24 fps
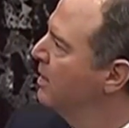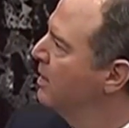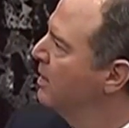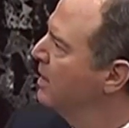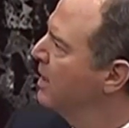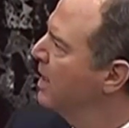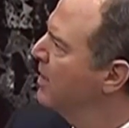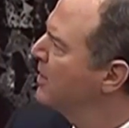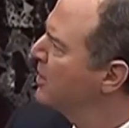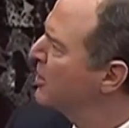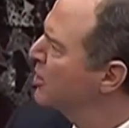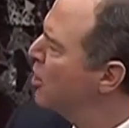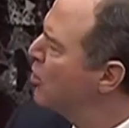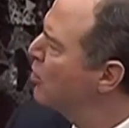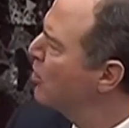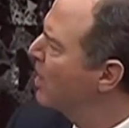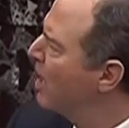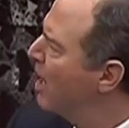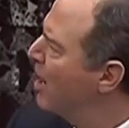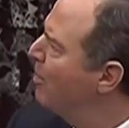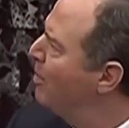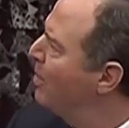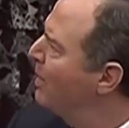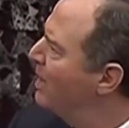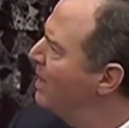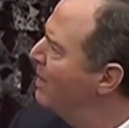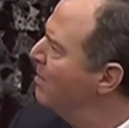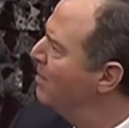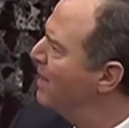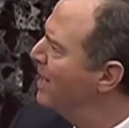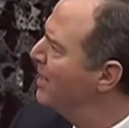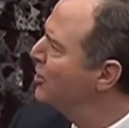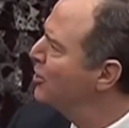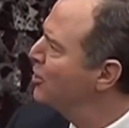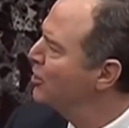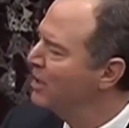Now, there's no company
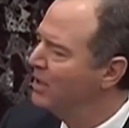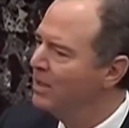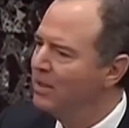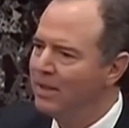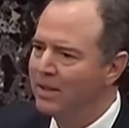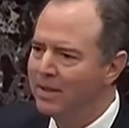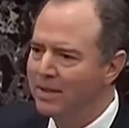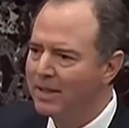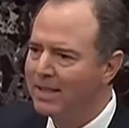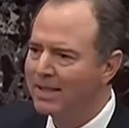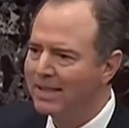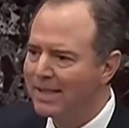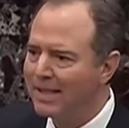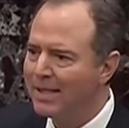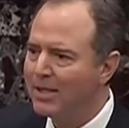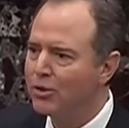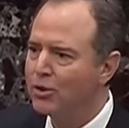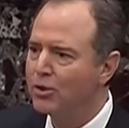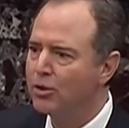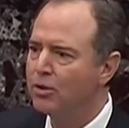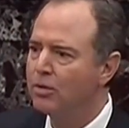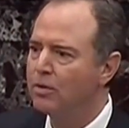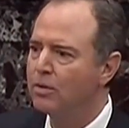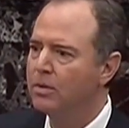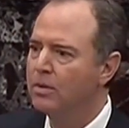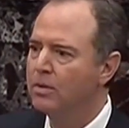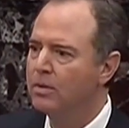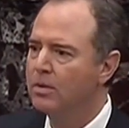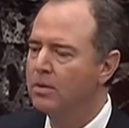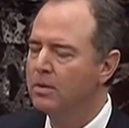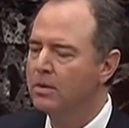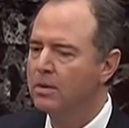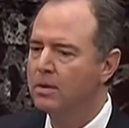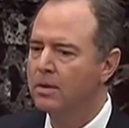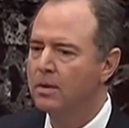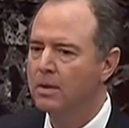mentioned in this issue
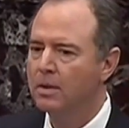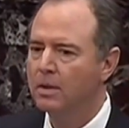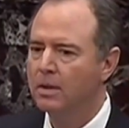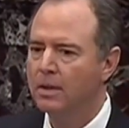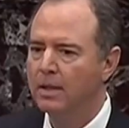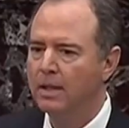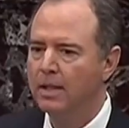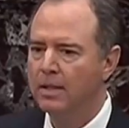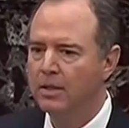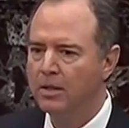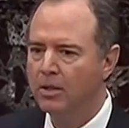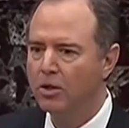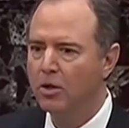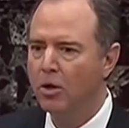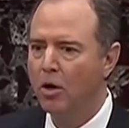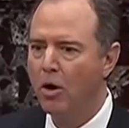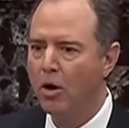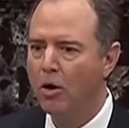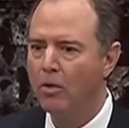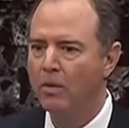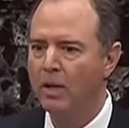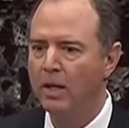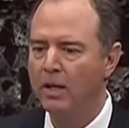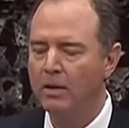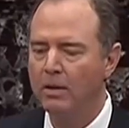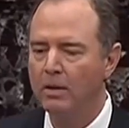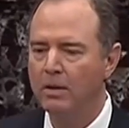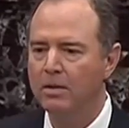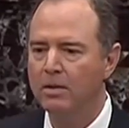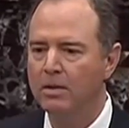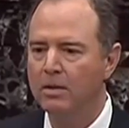in the call record.